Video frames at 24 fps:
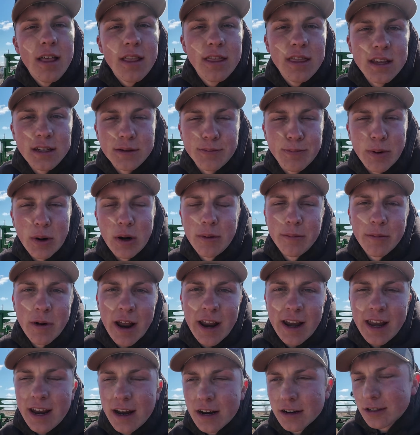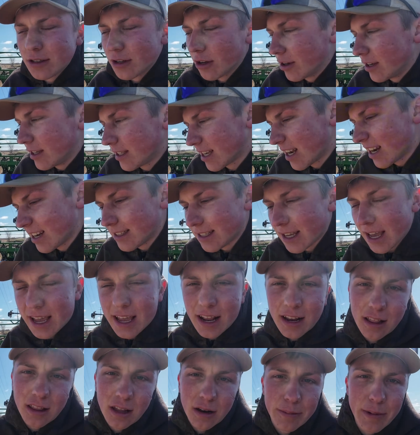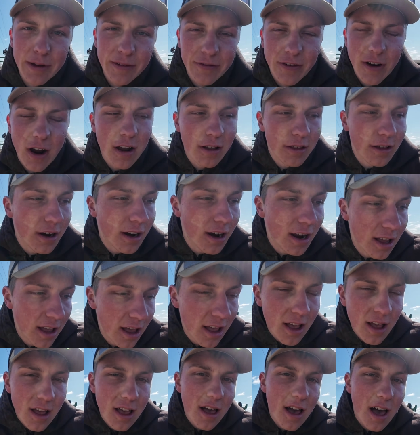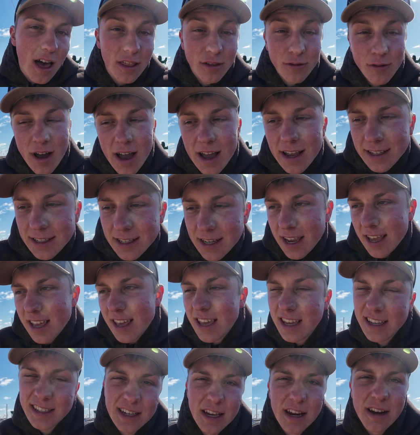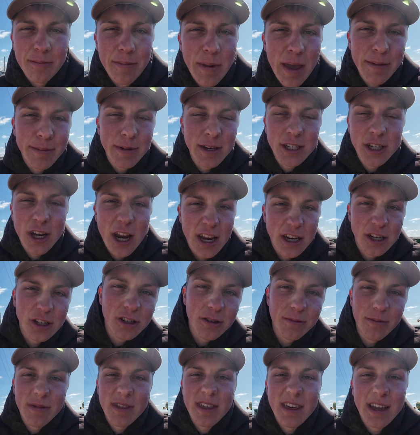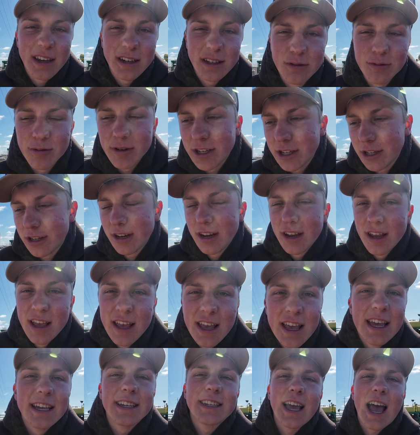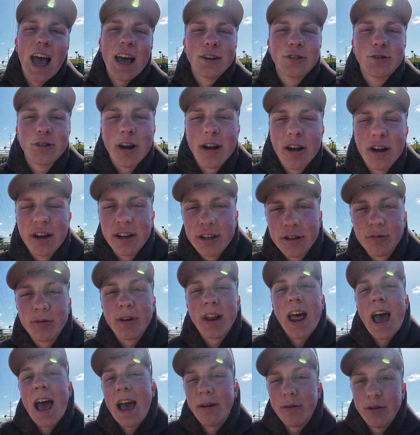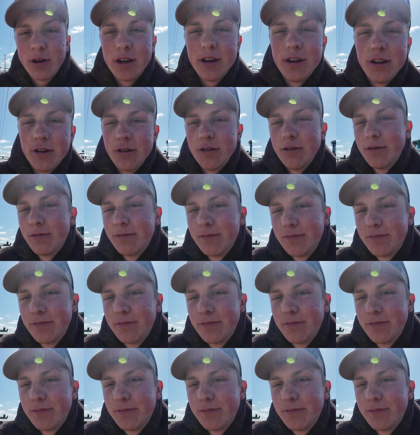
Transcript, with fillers: this berm right here, so he's gonna take it a little bit farther. Otherwise, he's gonna maybe change some things, which is contrary to what I would do.